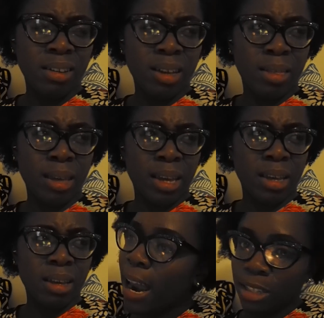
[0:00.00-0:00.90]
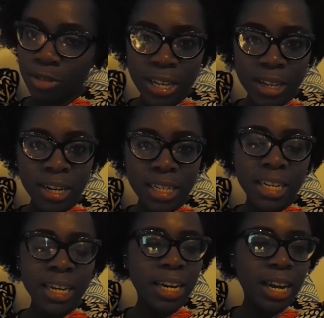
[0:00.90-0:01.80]
I think. But it's a really good
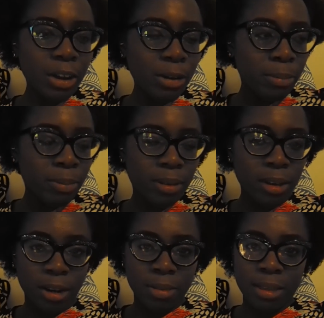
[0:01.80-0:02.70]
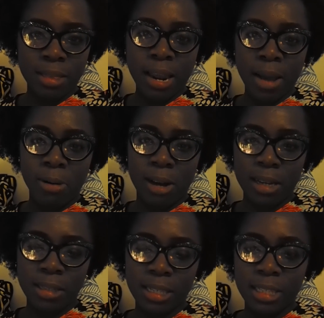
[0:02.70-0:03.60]
idea. And I hope, you know, that the
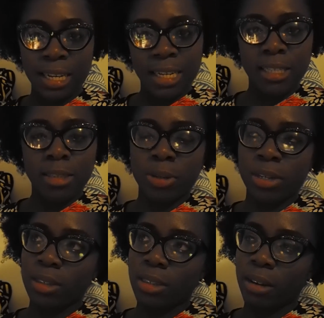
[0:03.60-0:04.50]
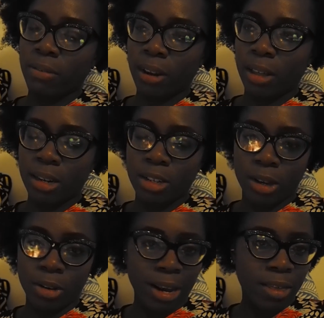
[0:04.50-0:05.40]
network succeeds, because I feel like they're
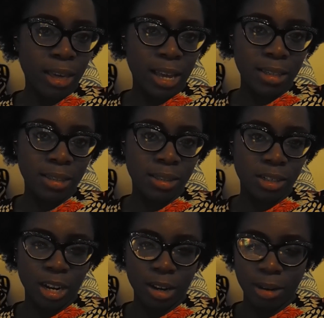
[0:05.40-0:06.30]
doing great things, the ShoutOut